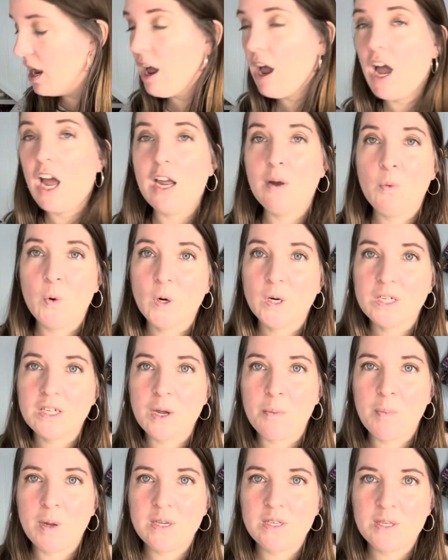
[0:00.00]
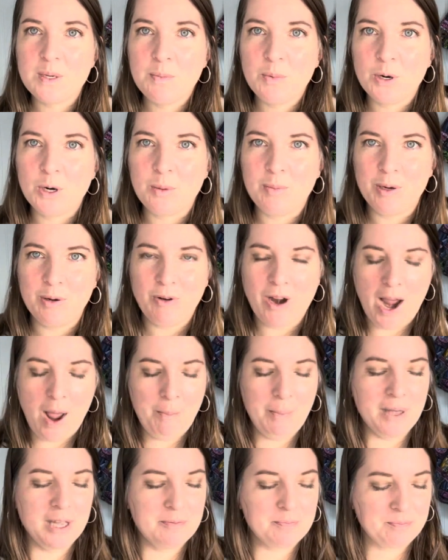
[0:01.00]
I worked on my Suburban
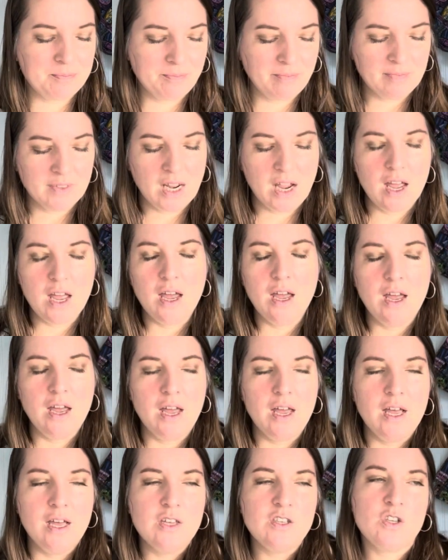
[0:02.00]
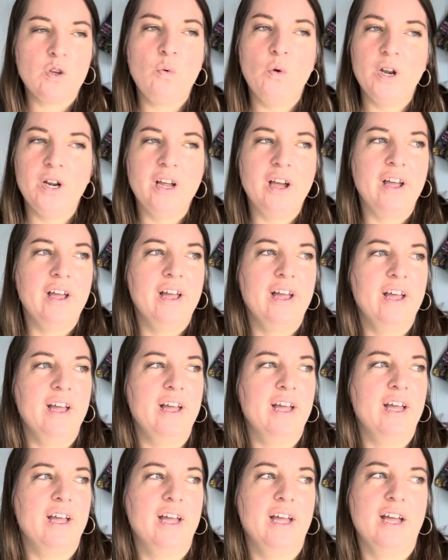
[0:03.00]
wrap. So what
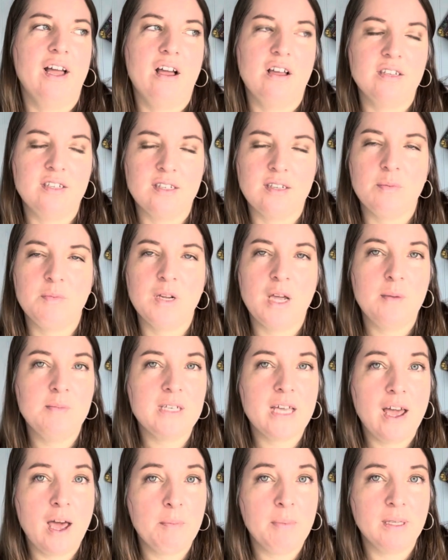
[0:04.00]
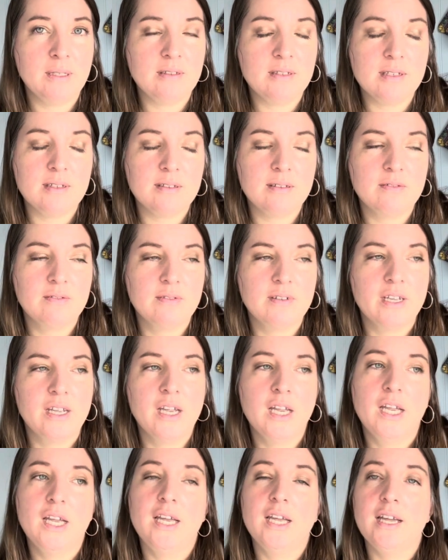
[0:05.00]
sometimes happens
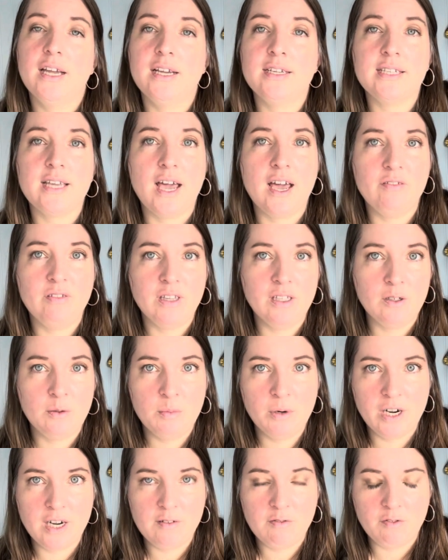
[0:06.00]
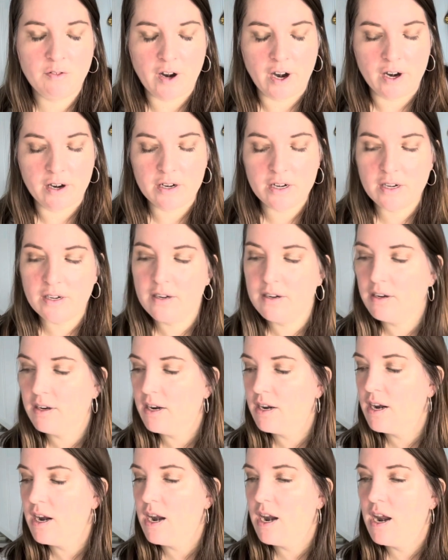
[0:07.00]
is I have a little brain fart,
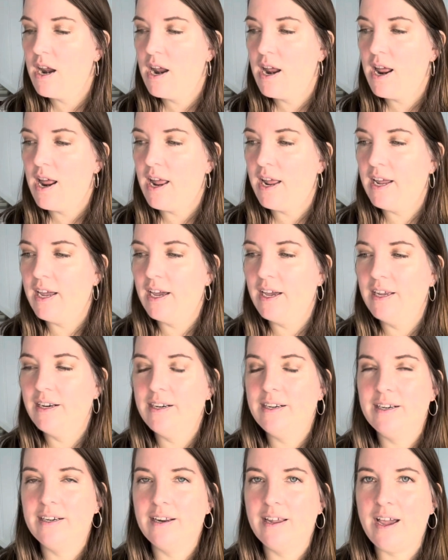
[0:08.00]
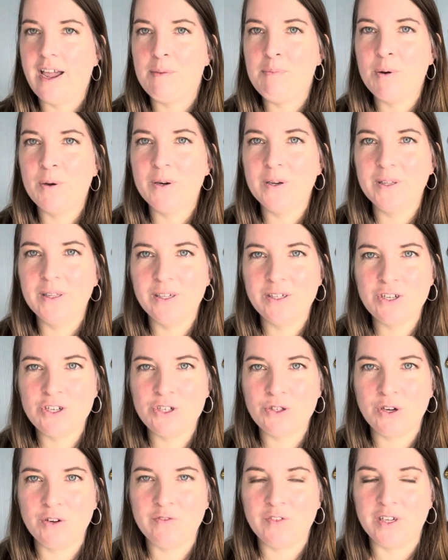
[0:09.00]
and I put a little
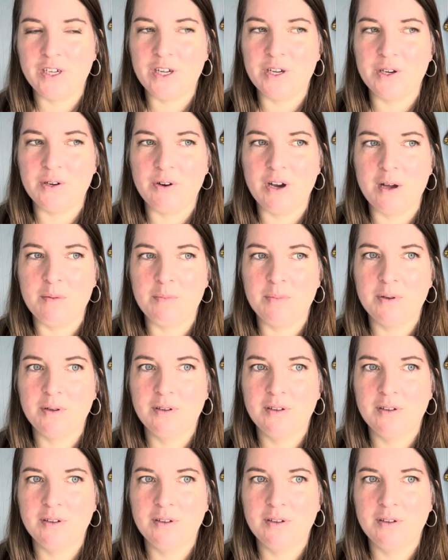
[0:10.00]
short video up